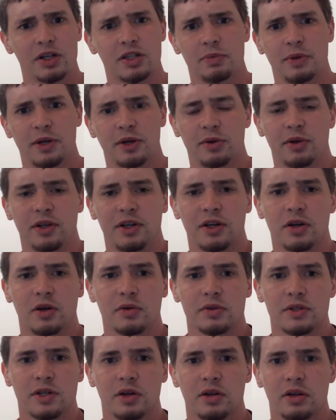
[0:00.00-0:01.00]
but he really
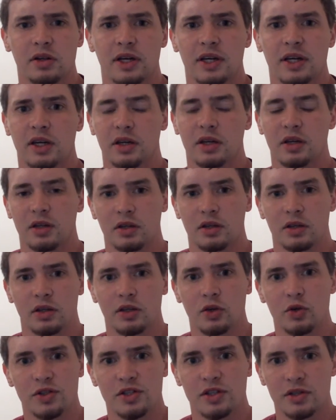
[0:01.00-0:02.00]
knows how to like
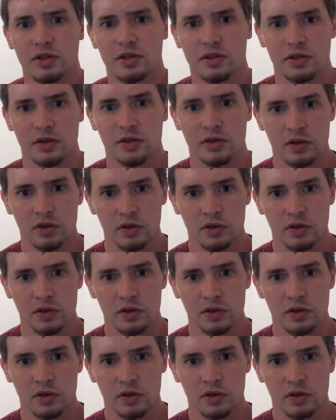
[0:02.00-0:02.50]
use his